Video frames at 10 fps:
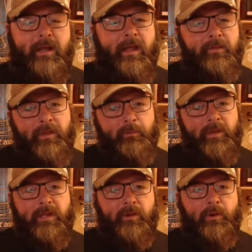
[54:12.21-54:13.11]
And then we
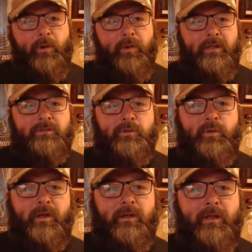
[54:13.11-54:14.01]
can grow into
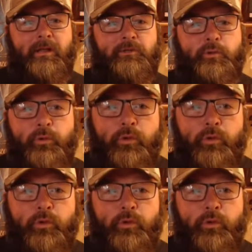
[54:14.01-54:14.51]
a true